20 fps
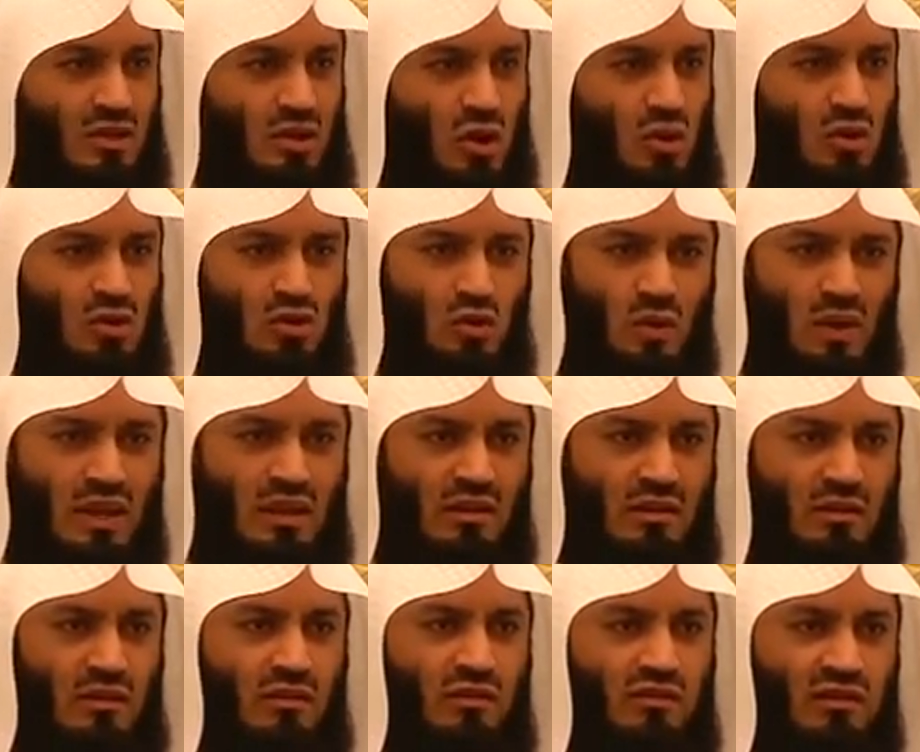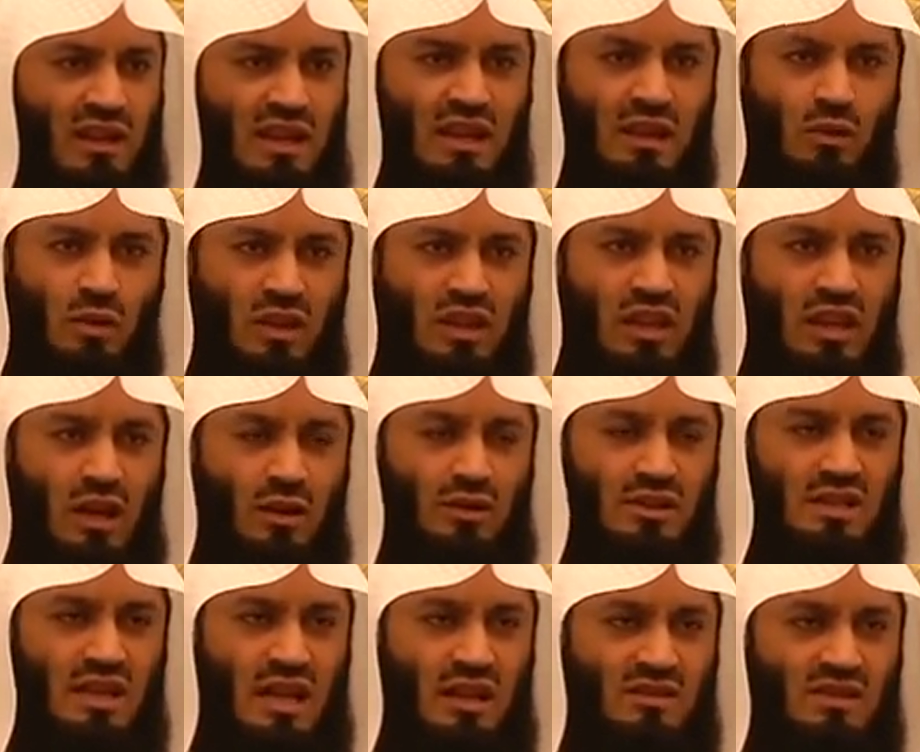Don't we feel within
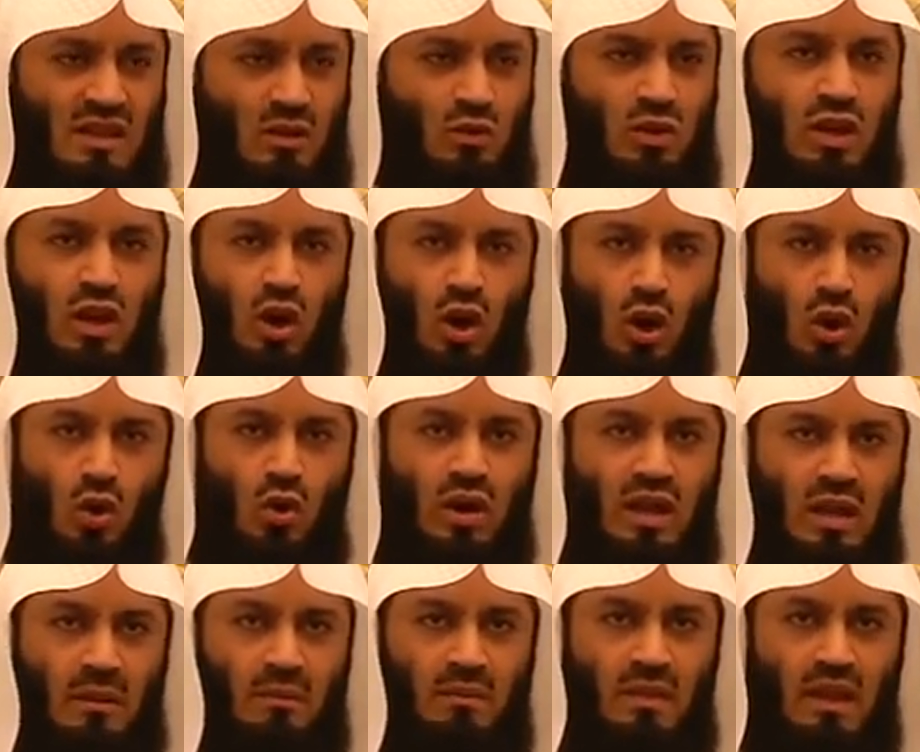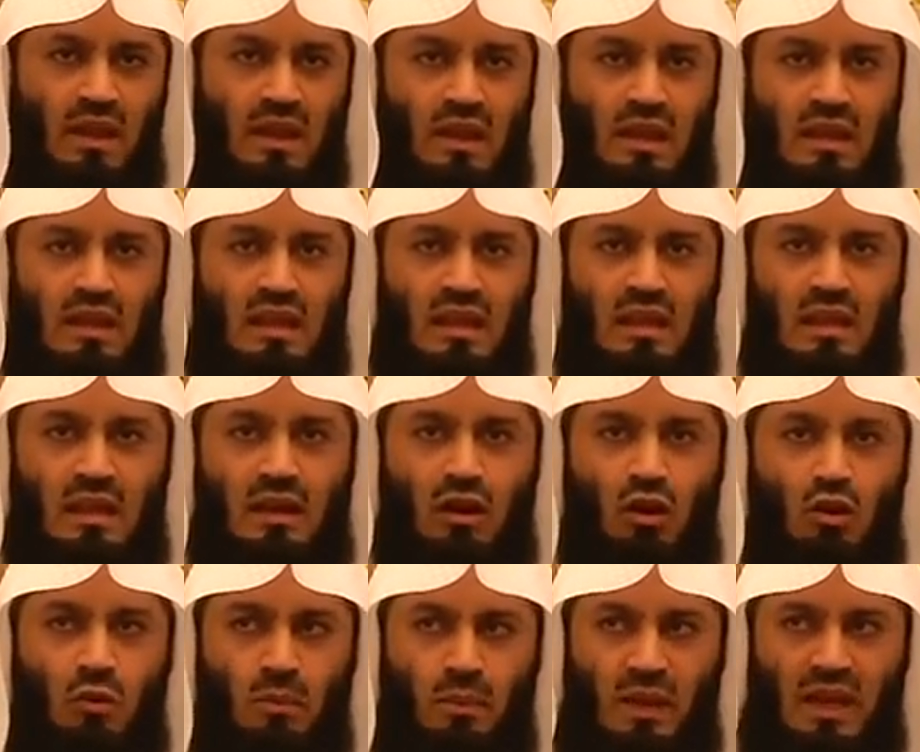ourselves that we owe him the
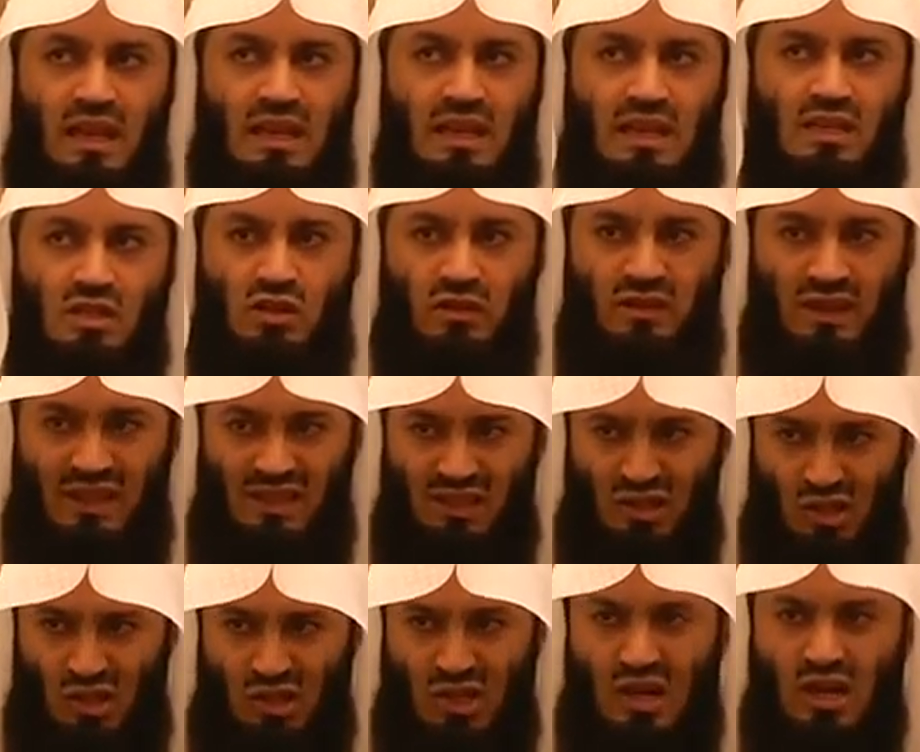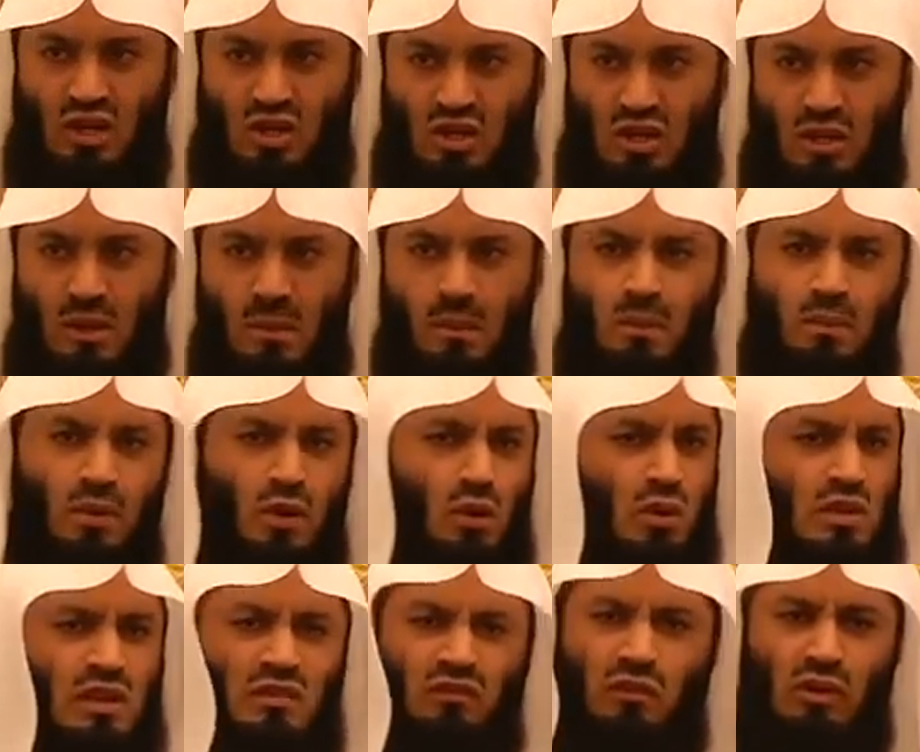obedience of instruction?
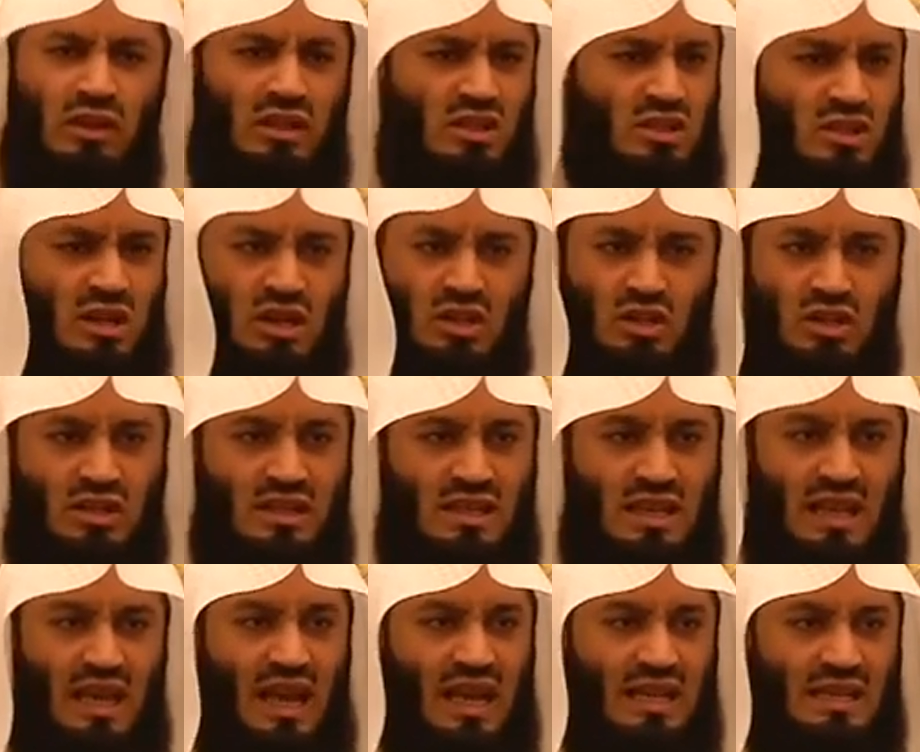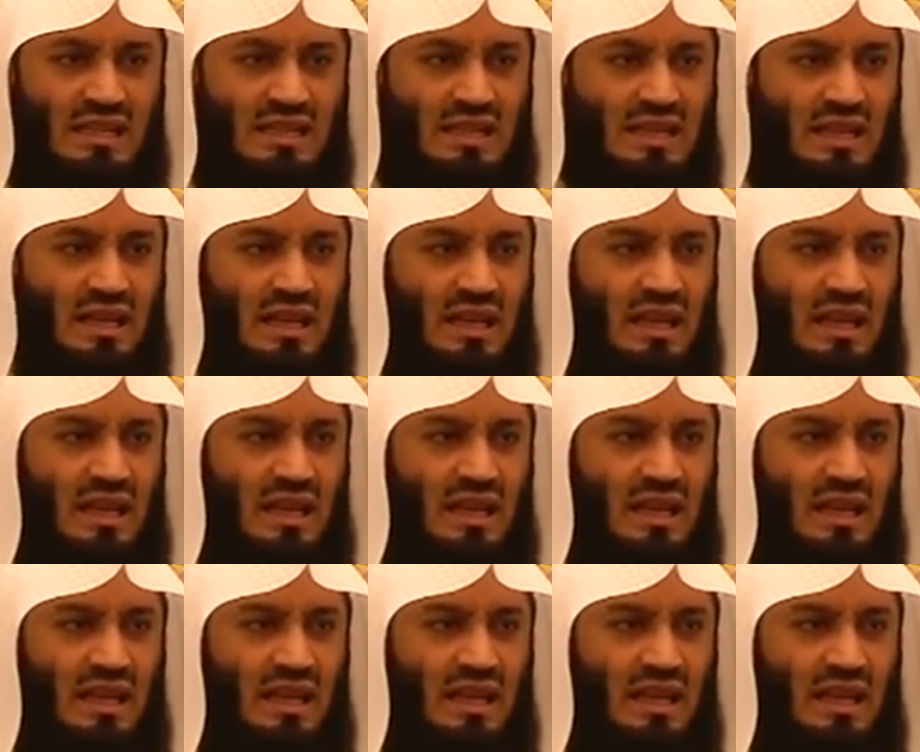Beautiful instructions he has.